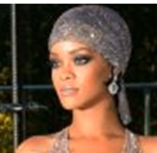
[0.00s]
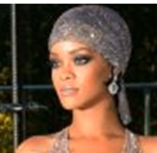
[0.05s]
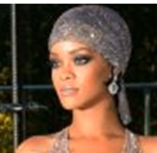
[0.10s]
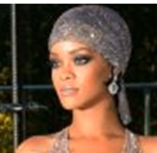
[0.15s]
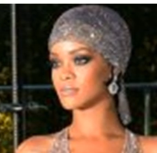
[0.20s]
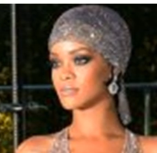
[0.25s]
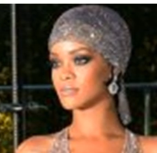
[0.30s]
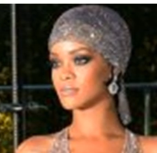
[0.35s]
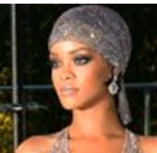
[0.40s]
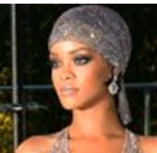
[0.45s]

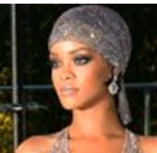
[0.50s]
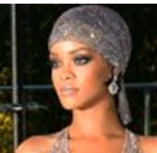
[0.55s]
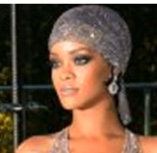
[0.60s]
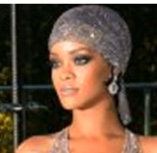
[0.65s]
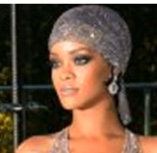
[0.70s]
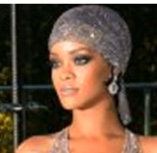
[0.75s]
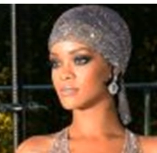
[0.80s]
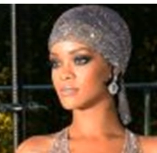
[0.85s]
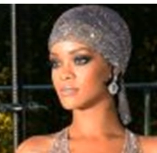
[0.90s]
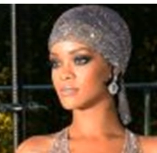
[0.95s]

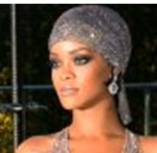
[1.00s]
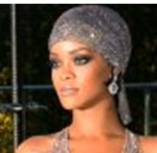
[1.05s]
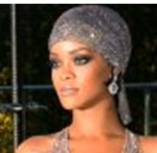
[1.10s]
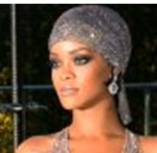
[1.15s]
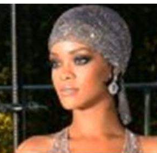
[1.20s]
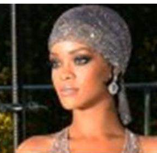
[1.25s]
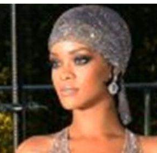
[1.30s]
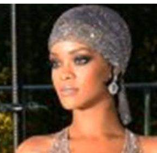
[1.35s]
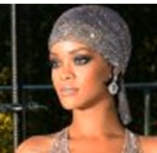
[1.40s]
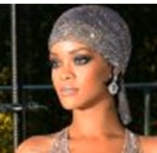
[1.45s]

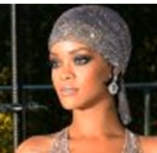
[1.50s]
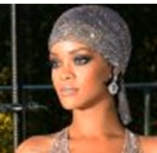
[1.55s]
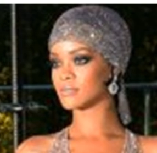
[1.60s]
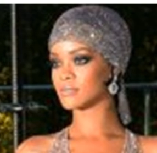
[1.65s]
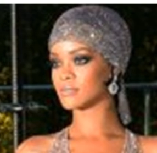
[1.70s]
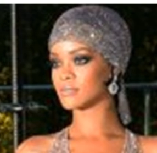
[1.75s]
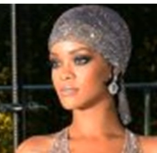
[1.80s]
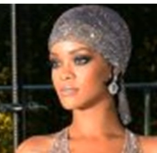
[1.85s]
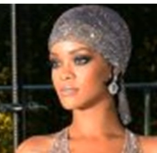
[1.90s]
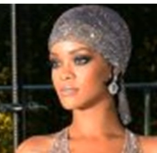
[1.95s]

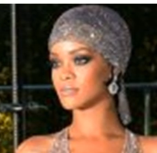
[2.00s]
Nobody speaks.